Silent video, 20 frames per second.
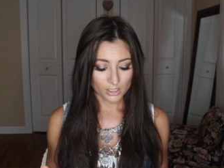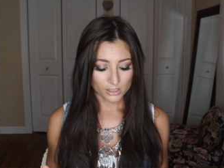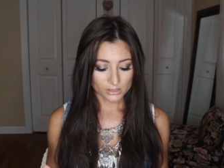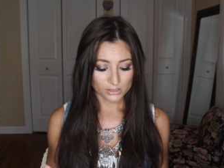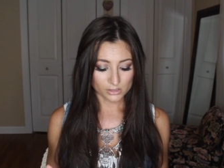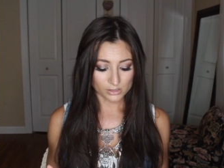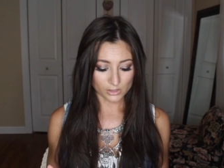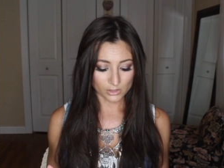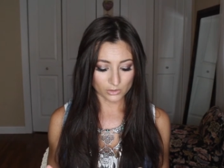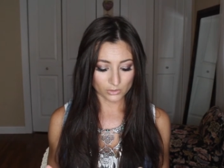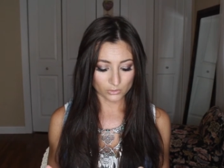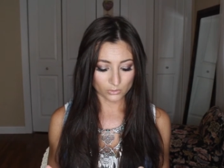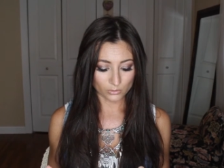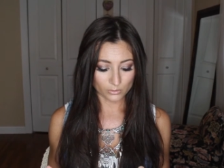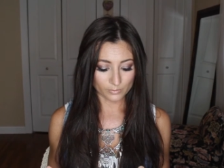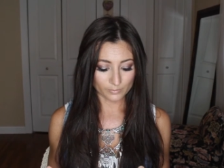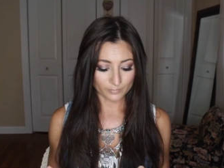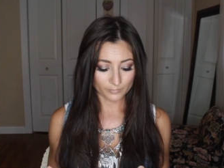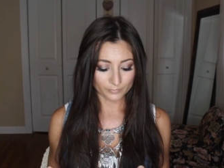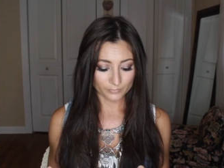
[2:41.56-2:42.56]

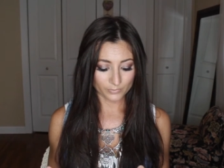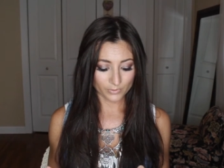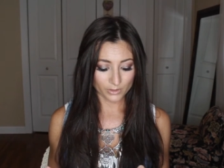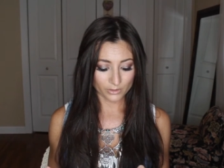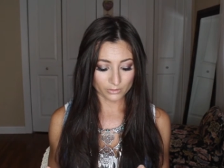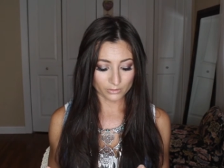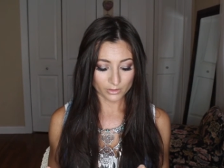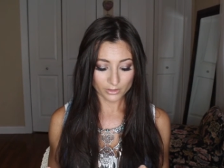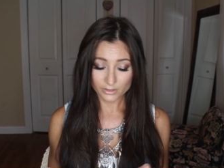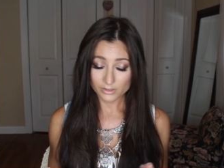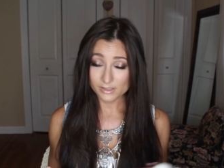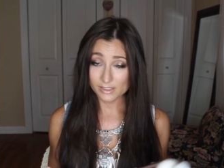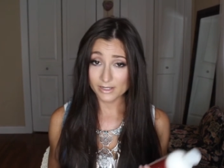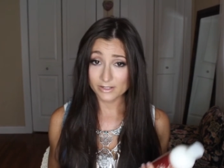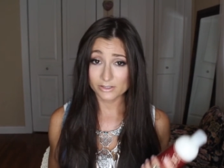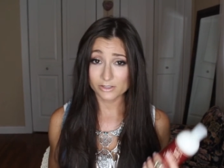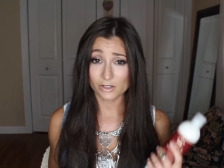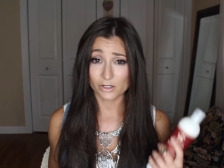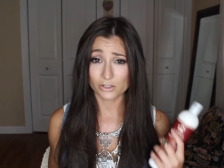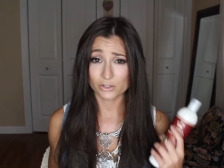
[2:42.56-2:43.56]
So their
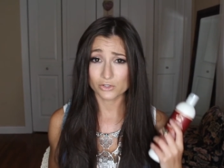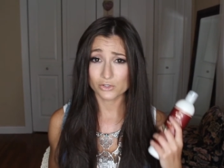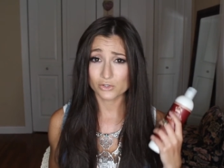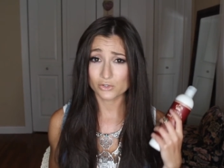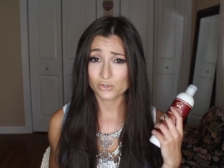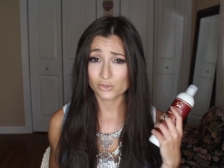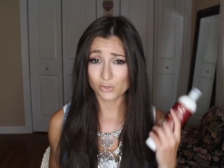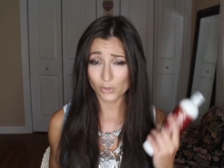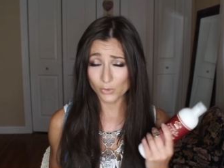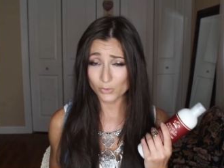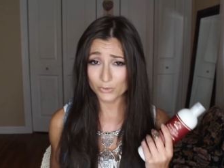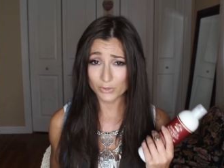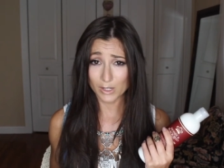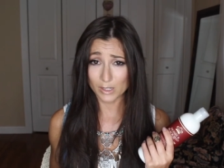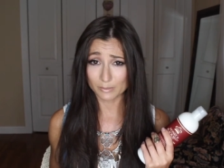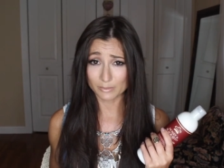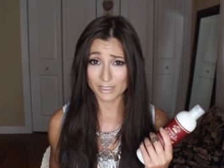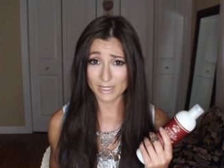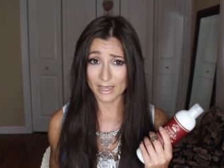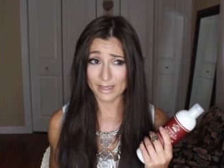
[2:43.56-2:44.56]
scents are so
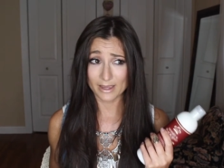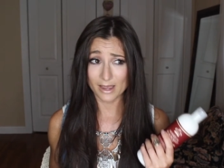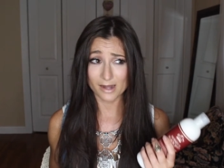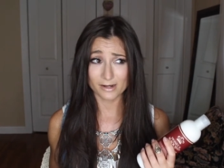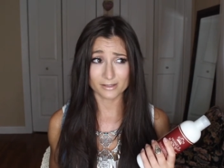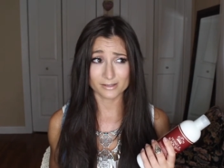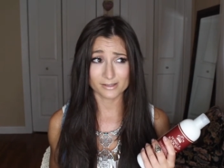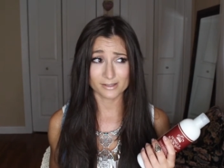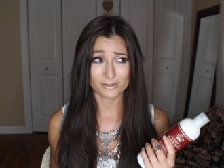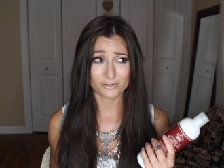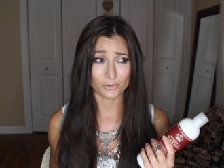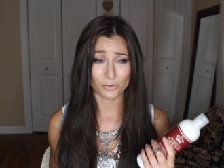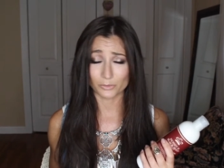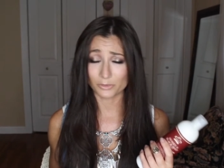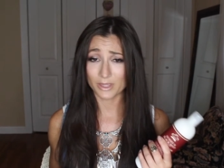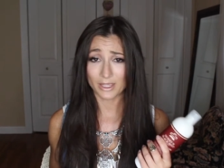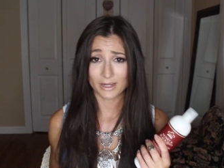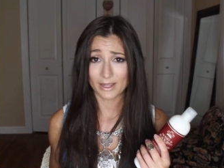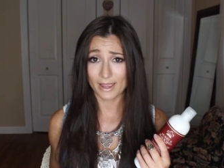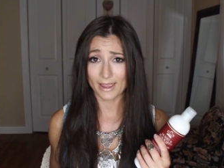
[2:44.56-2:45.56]
yummy. I honestly don't
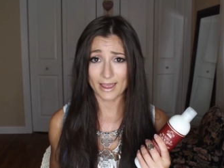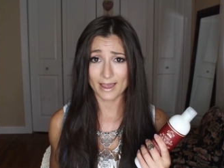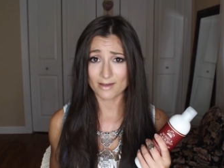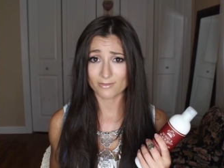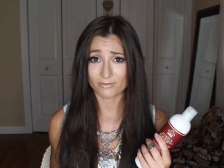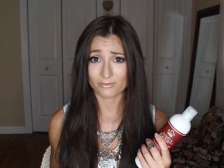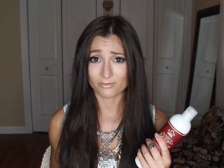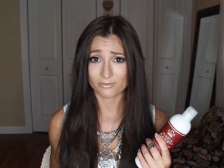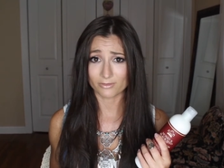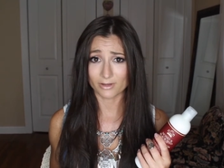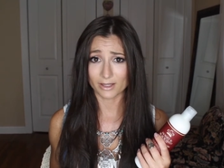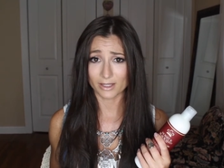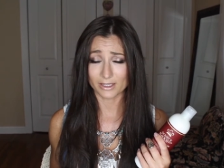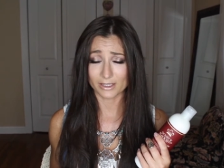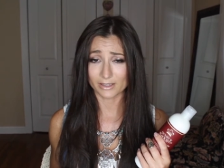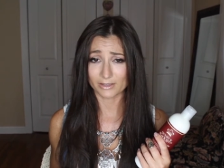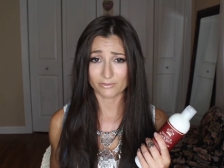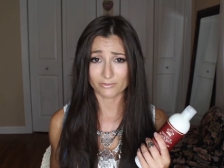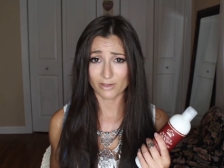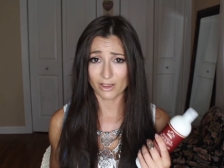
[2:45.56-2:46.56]
think I have
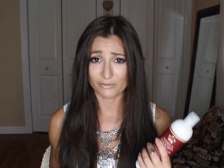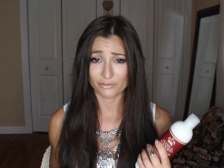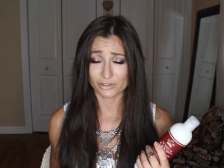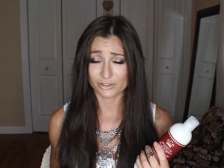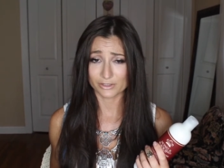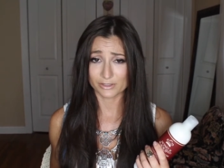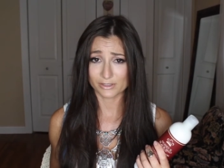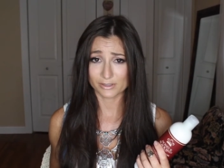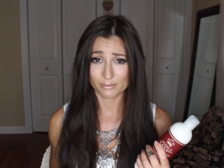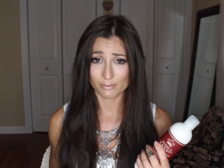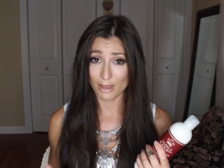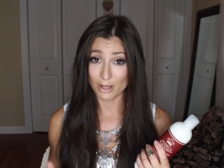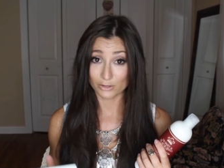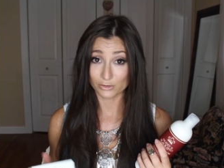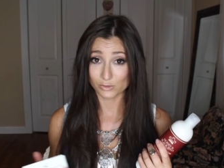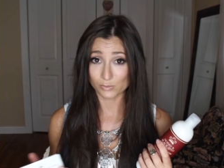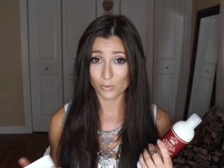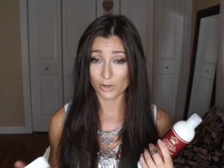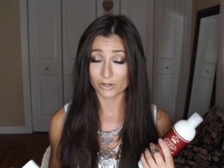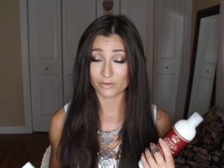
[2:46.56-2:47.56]
I've ever
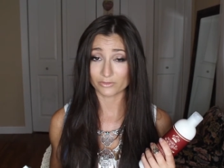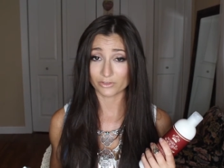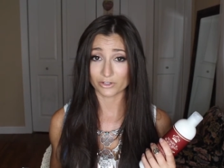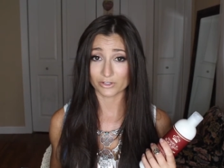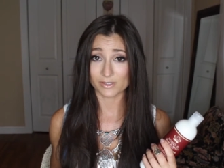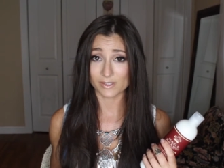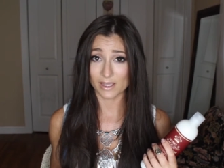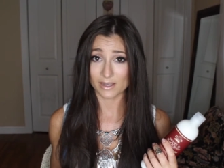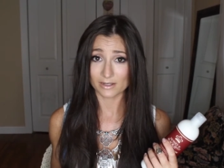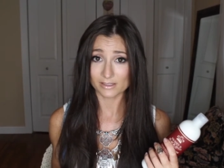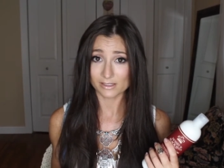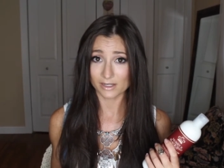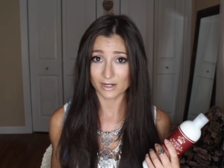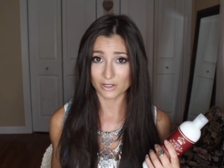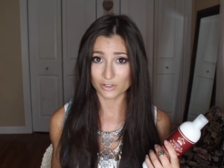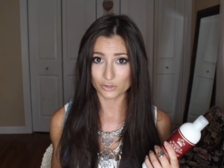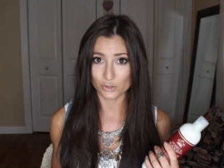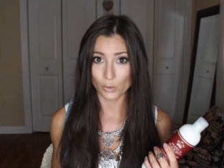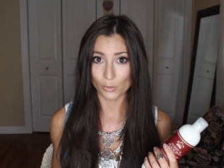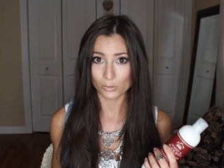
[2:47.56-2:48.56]
smelled one of their scents that I
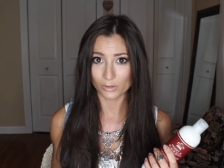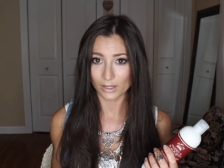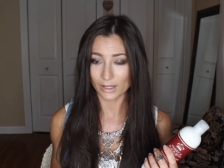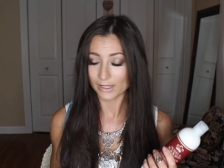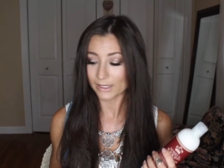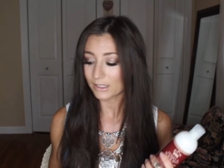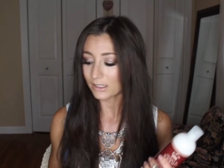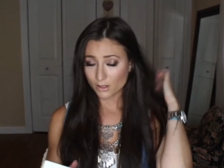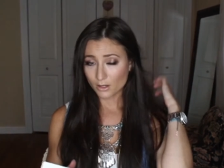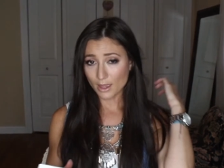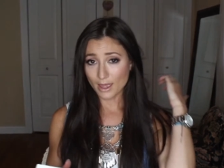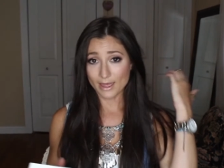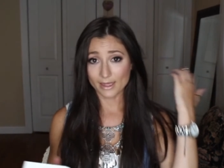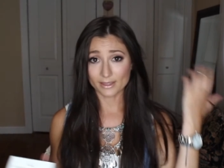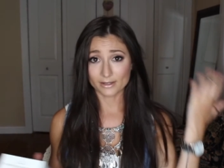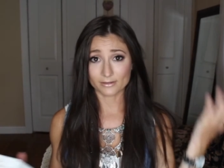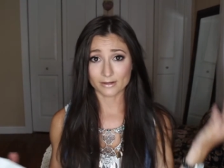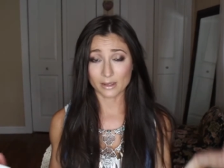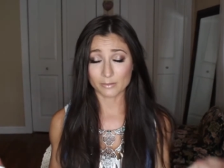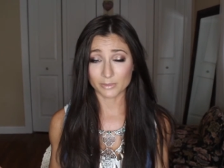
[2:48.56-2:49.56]
don't like,
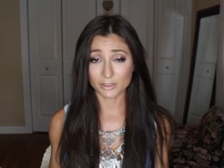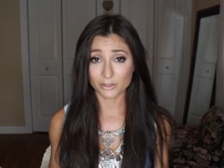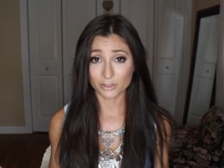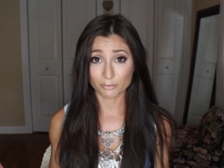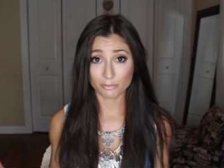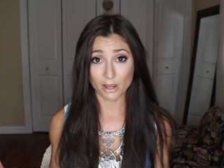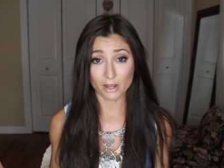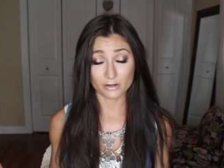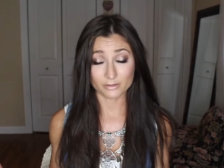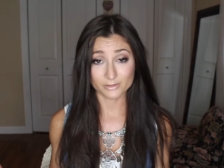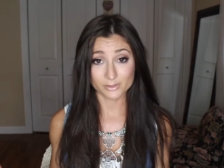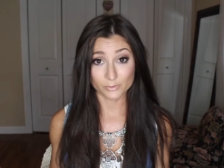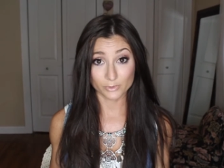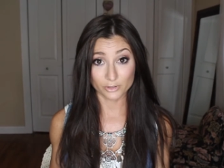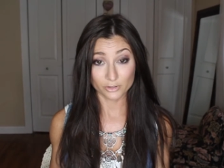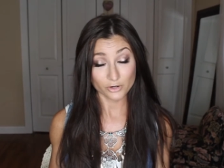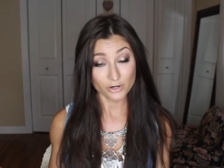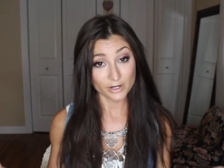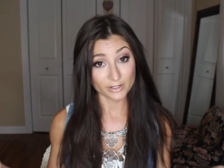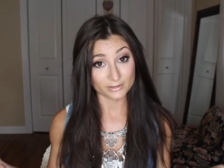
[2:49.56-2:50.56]
and I mean their products were
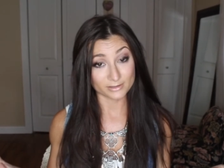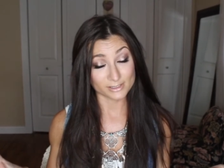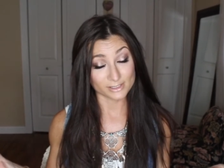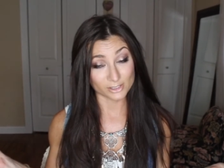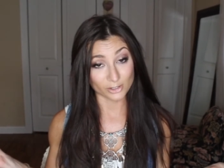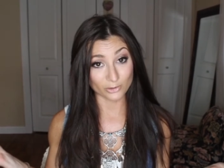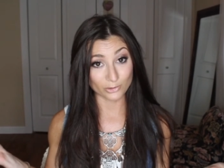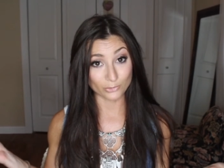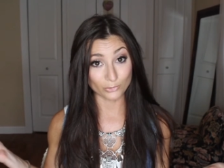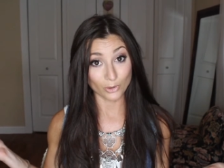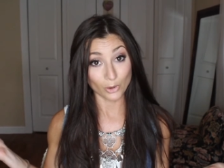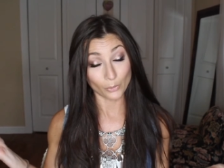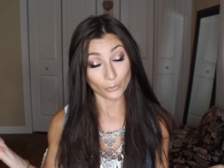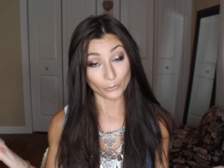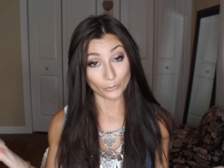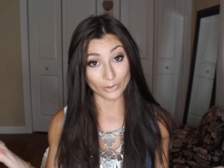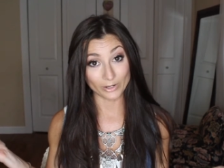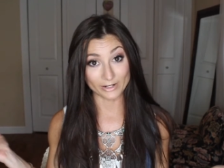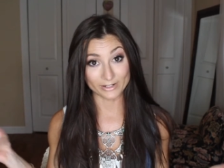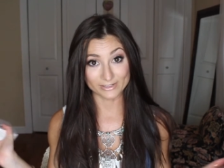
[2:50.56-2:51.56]
great, so
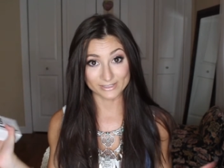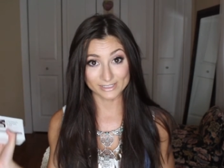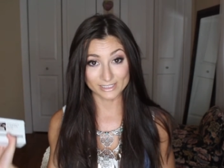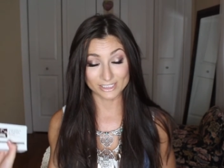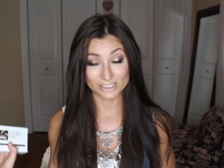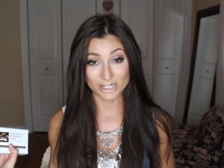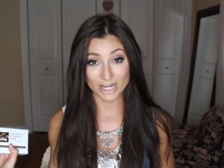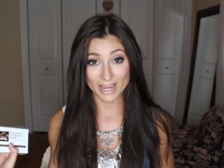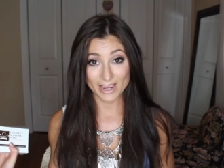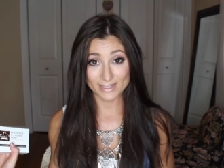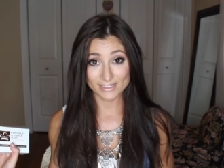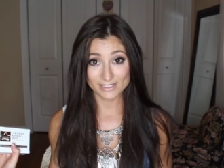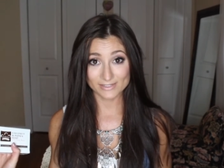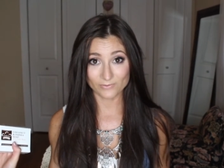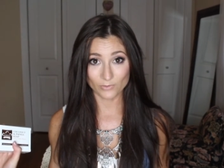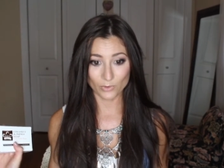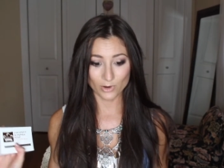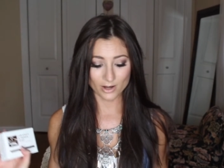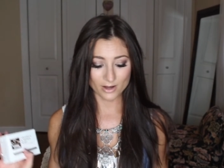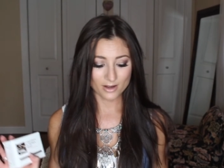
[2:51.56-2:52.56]
what else could you ask
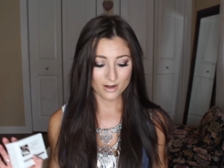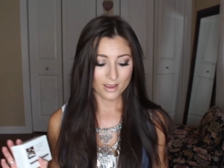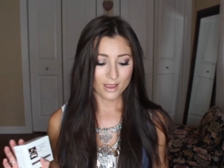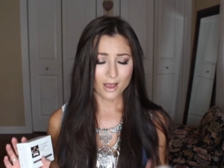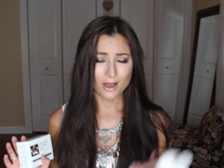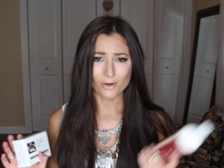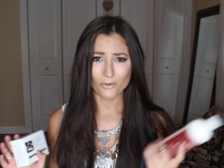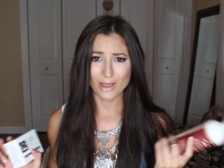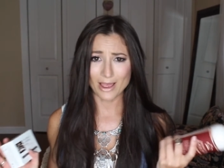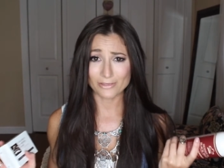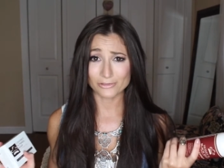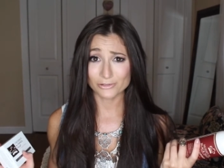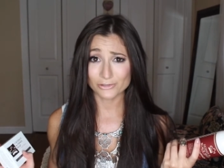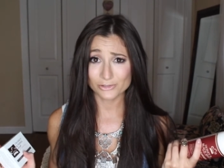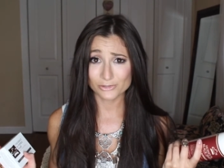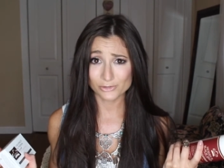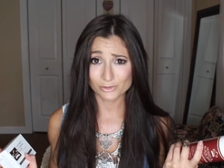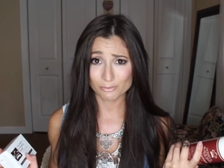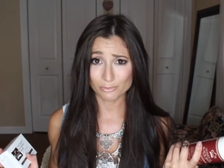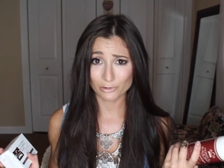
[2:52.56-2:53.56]
for? Oh, and they're
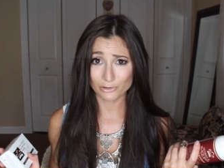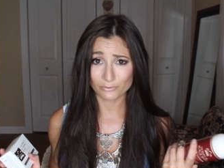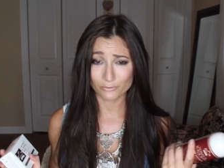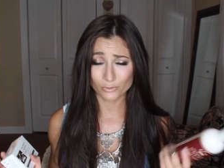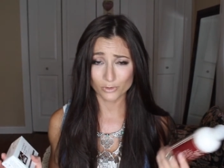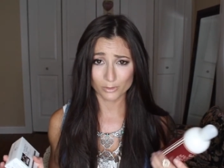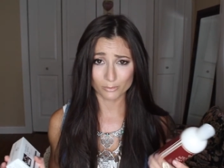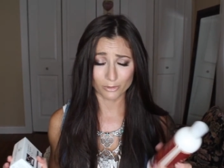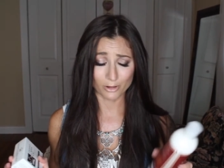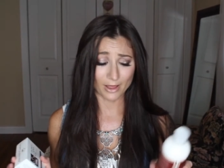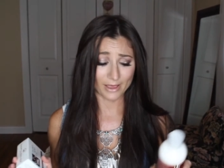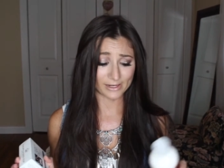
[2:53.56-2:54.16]
super affordable.